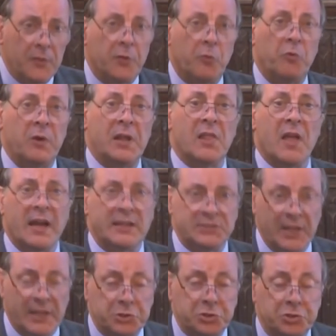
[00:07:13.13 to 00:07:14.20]
the
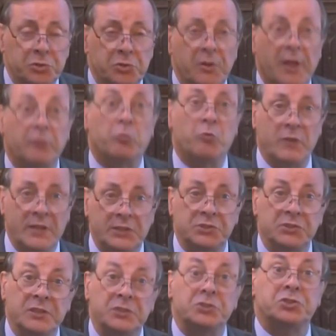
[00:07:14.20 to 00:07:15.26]
realization that
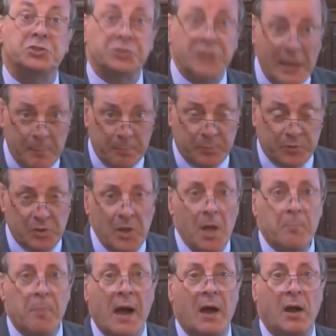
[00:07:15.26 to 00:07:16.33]
reason is shaped
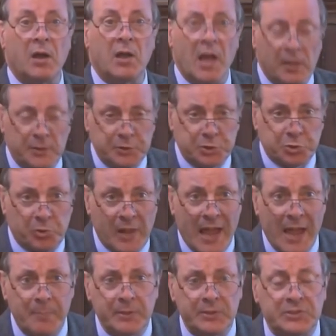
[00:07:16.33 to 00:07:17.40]
by our cultural
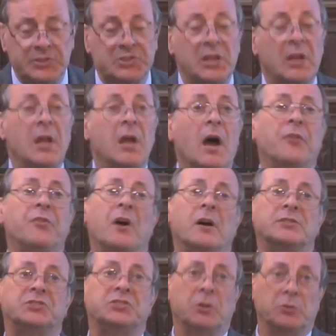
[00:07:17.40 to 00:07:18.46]
habits and
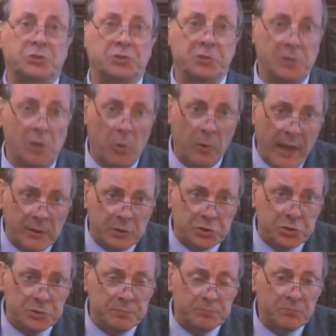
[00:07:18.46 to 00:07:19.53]
our social
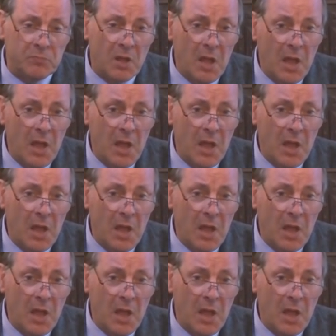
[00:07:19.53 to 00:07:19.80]
location.